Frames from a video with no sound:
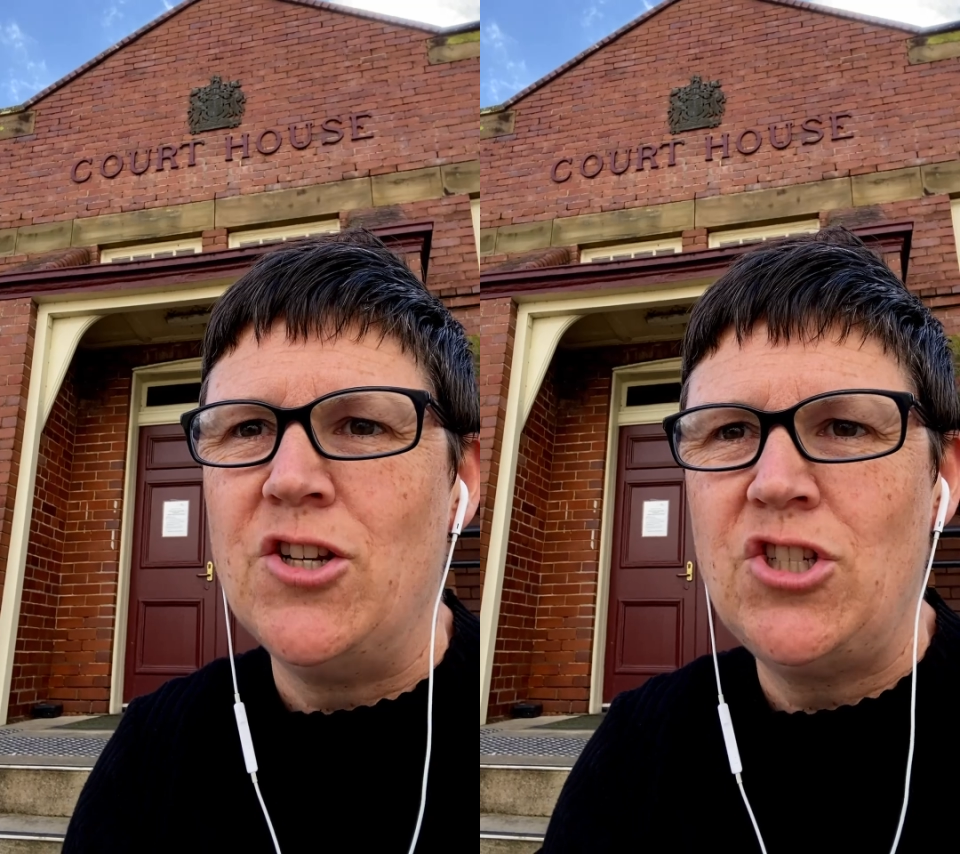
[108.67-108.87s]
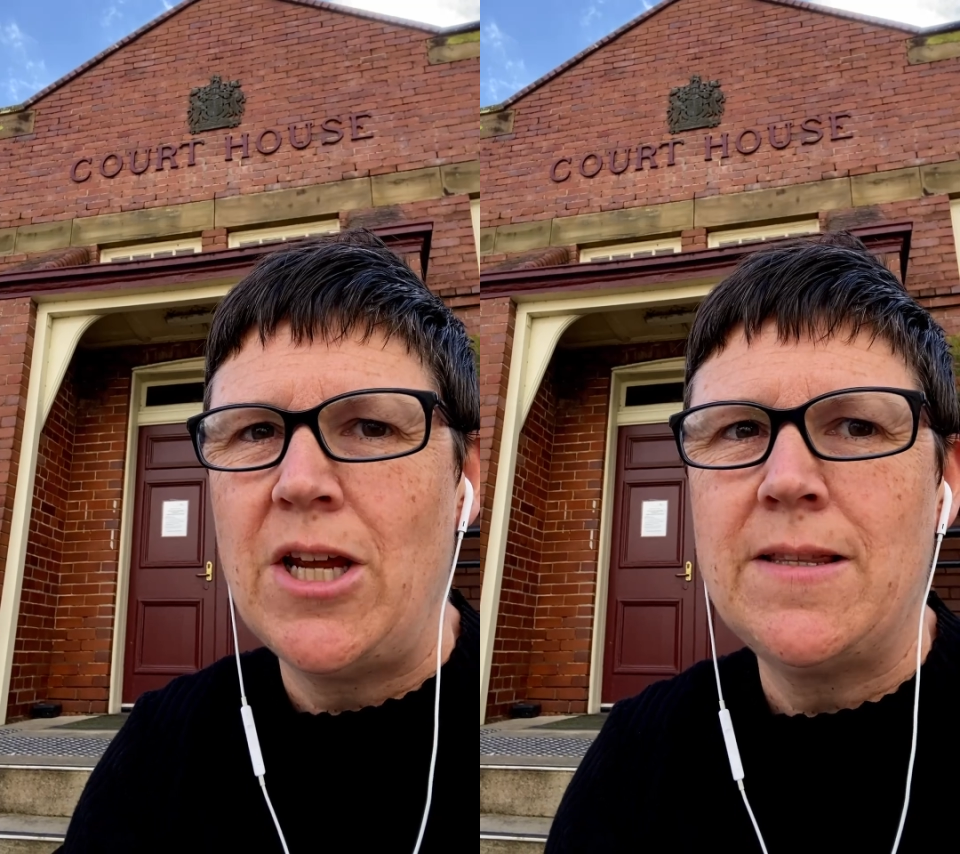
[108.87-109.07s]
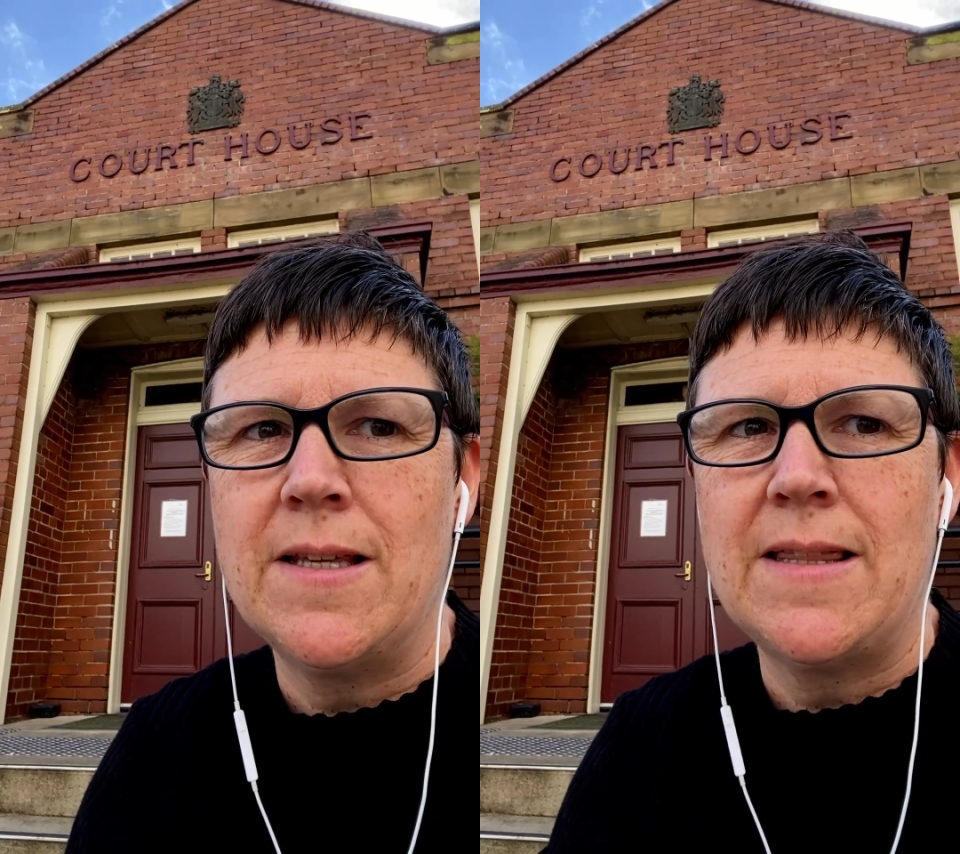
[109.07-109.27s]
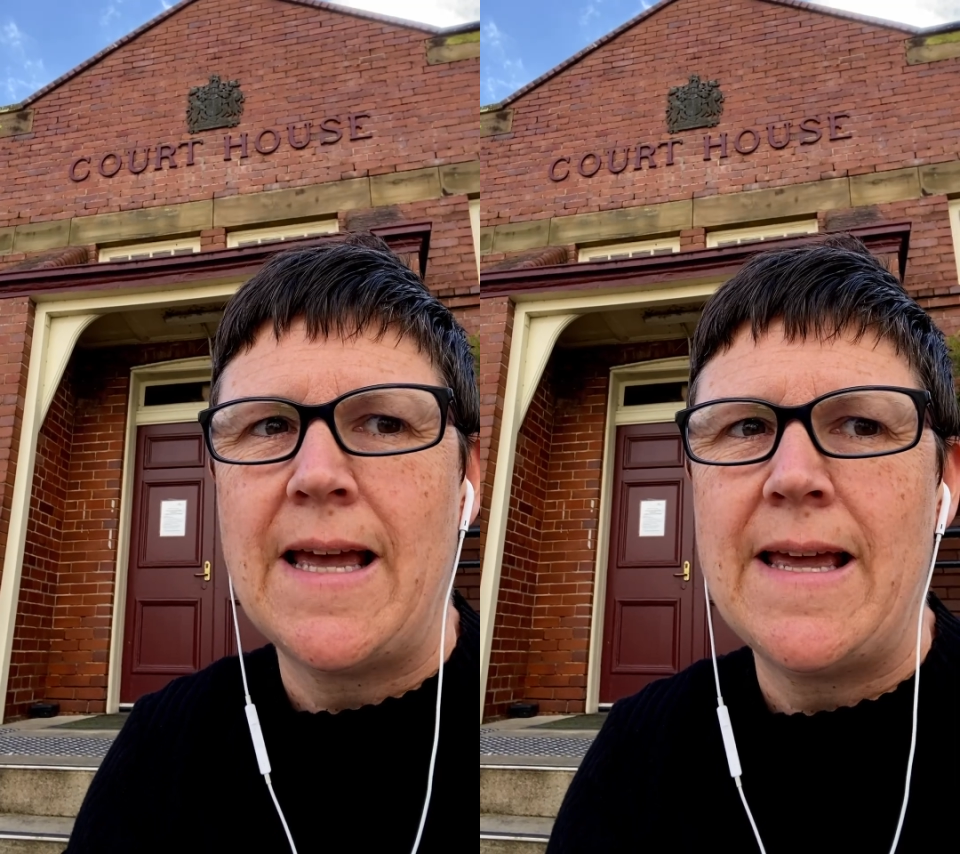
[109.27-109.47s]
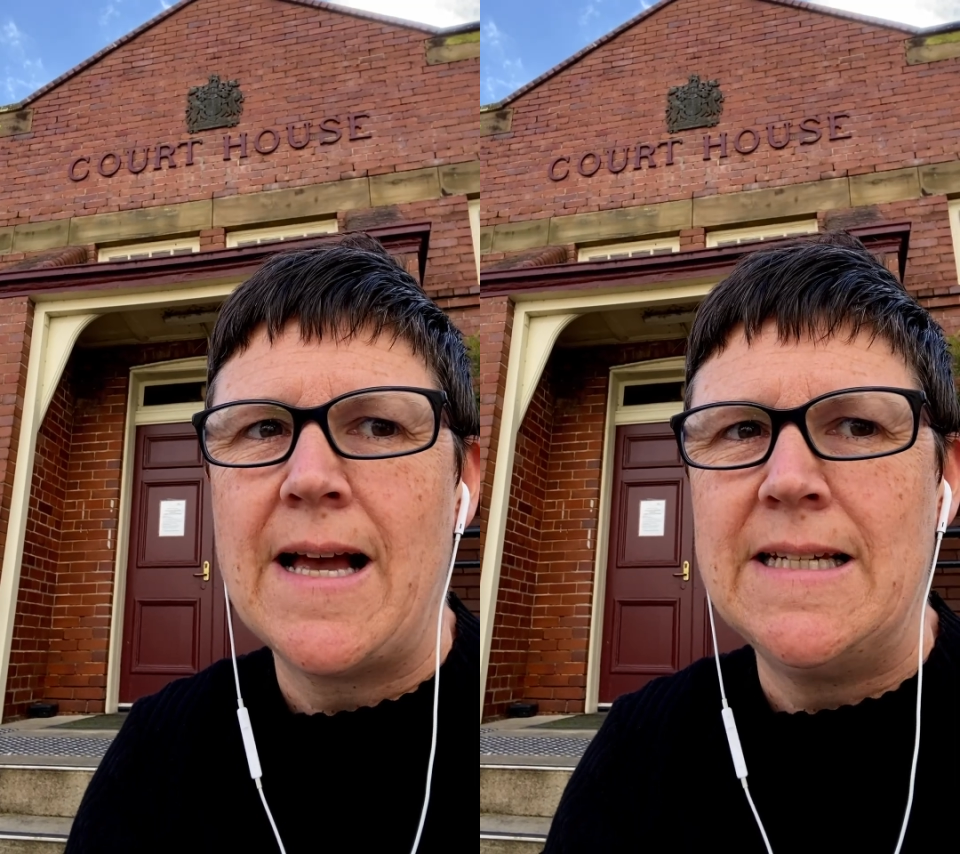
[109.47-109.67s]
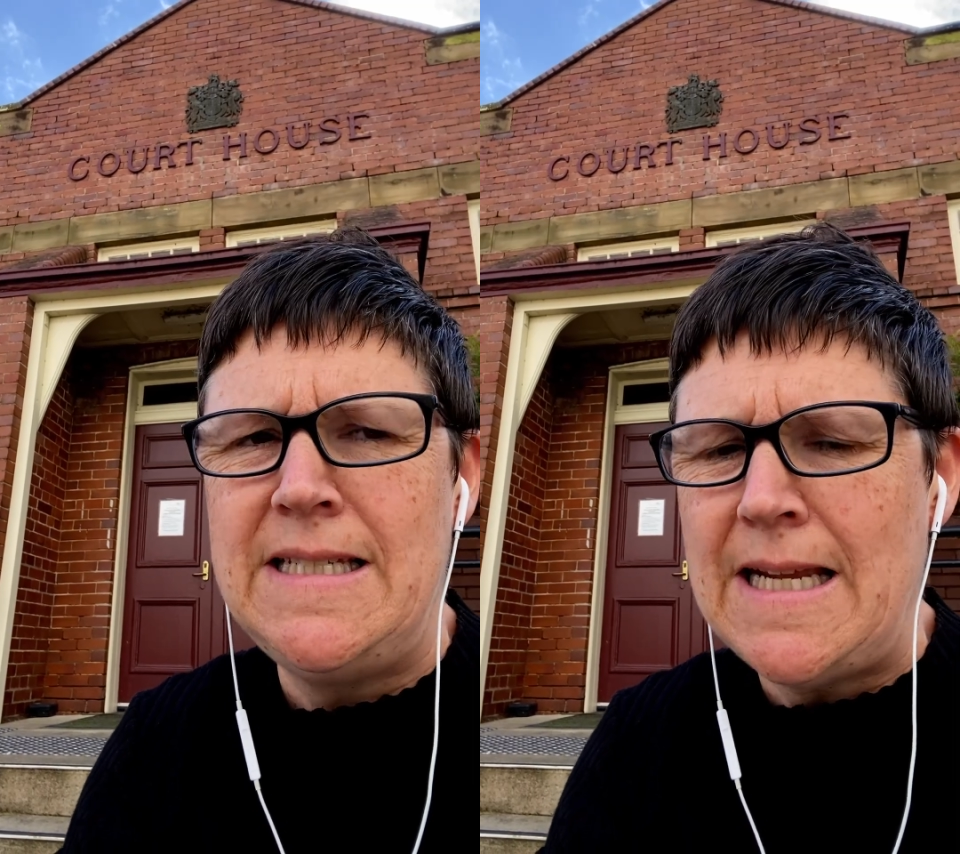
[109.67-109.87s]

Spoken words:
and check that they are